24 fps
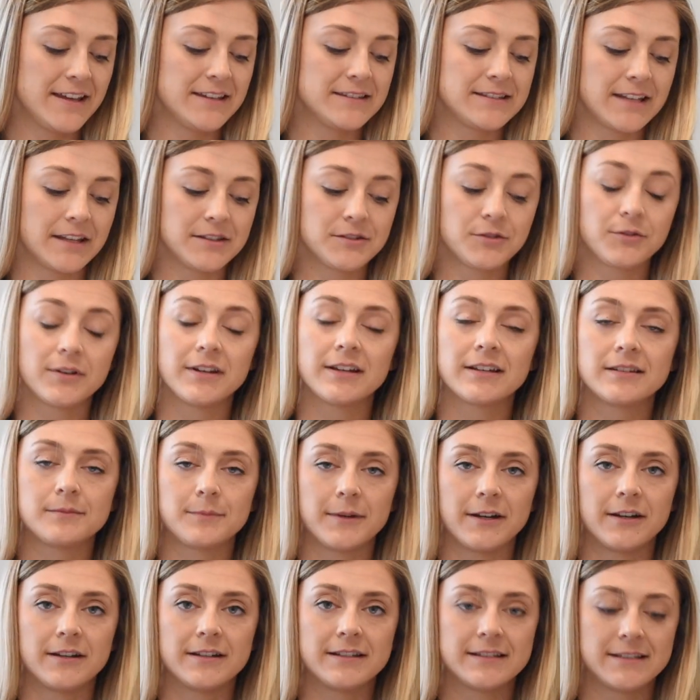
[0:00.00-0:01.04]
Sensory
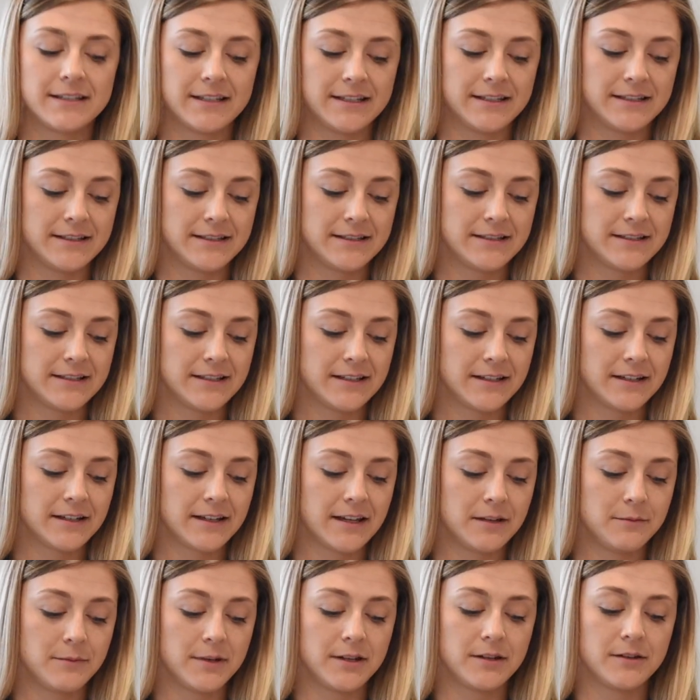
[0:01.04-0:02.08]
experiences
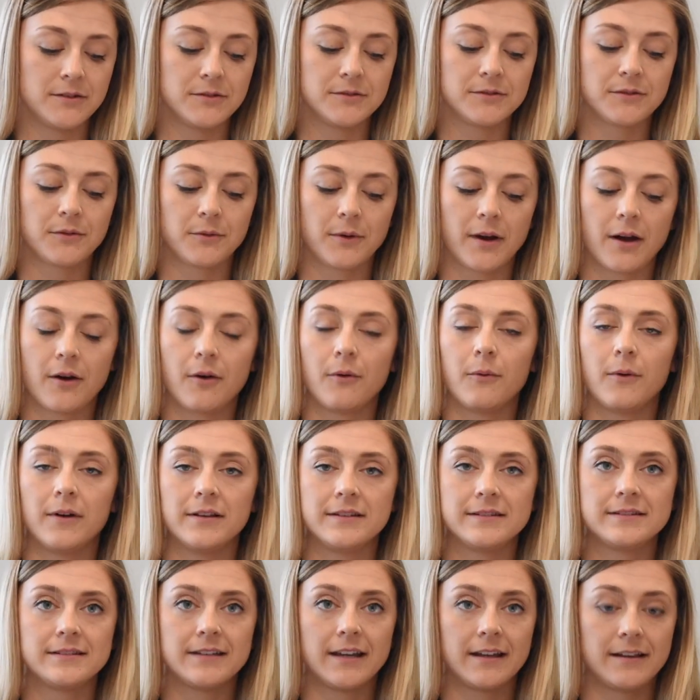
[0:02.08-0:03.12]
can be used throughout
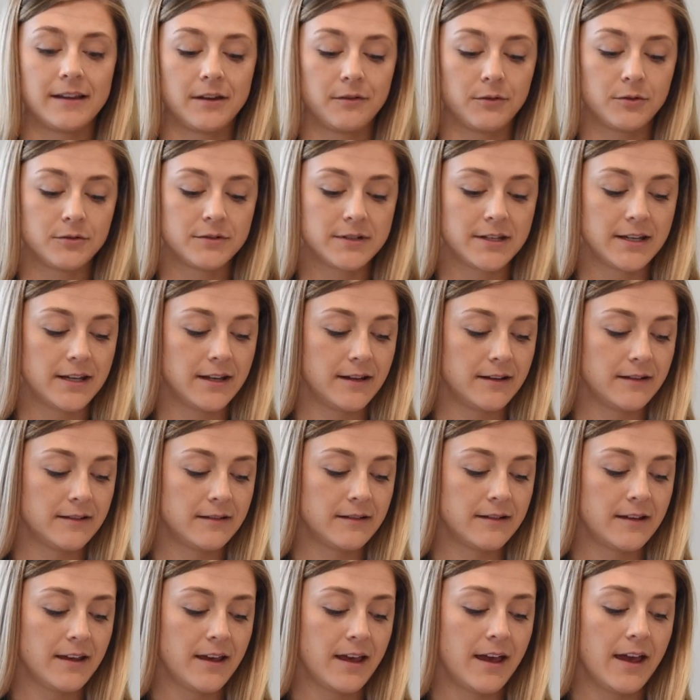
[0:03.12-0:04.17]
one's daily
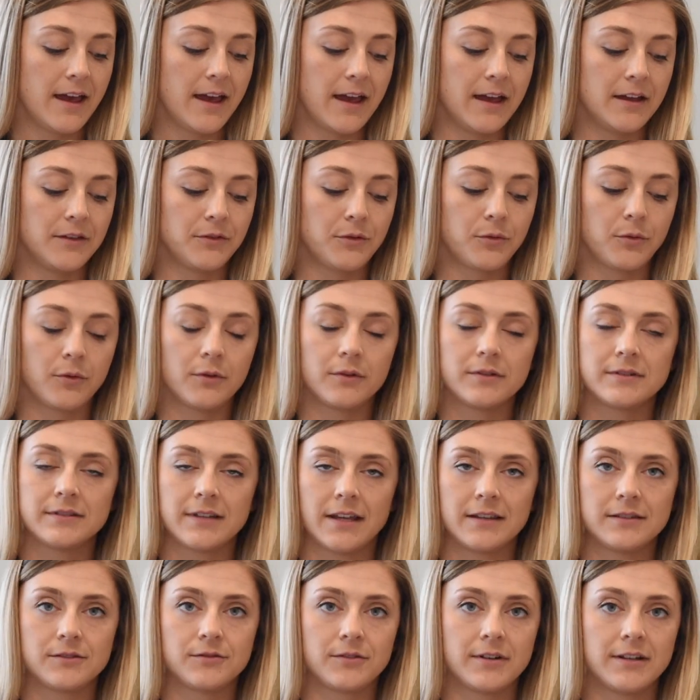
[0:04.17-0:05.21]
routine and through a
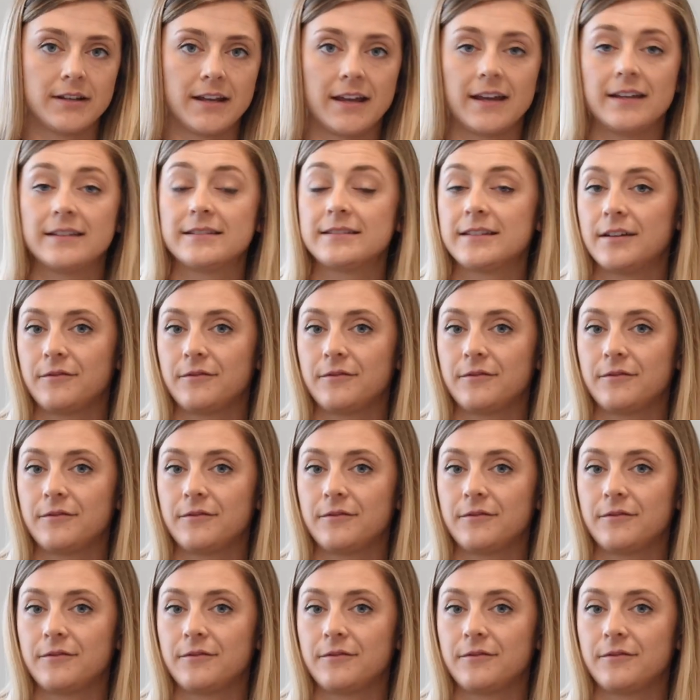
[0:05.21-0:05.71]
sensory-enhanced